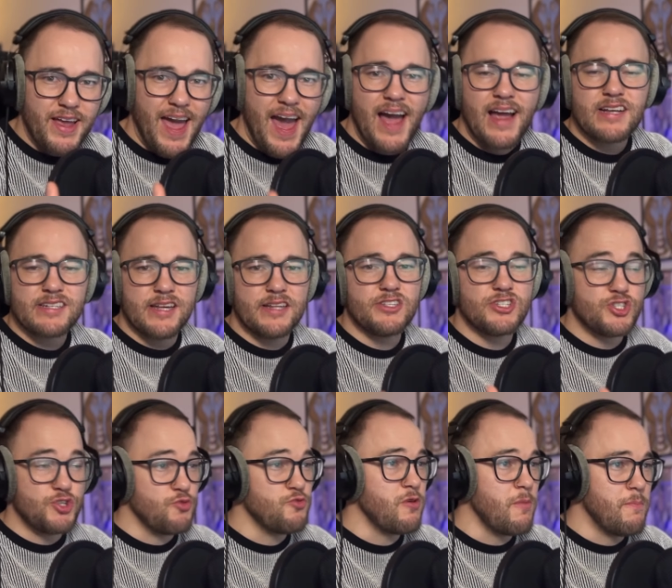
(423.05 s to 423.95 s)
accents
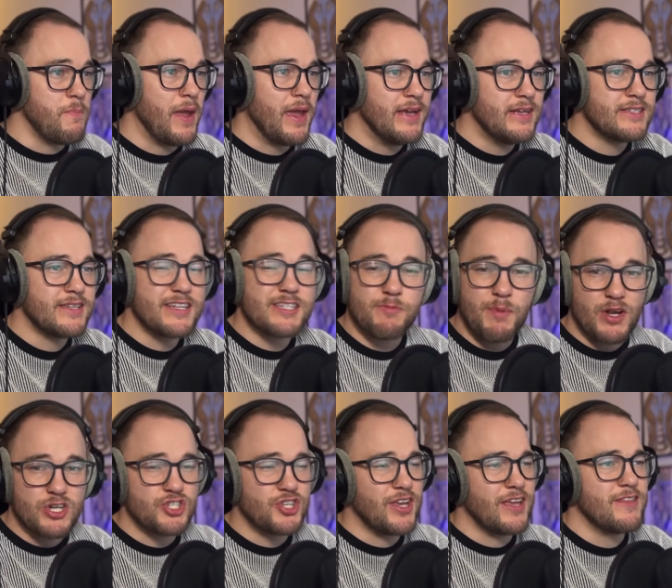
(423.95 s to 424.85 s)
to the bass,
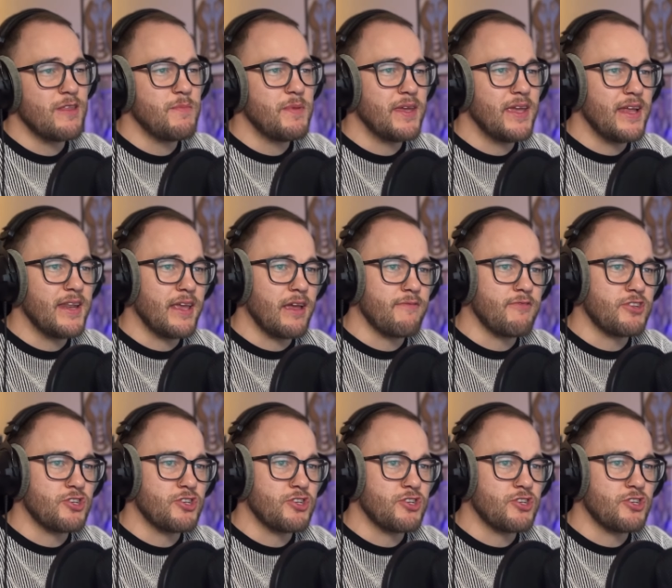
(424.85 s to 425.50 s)
especially in the beginning of the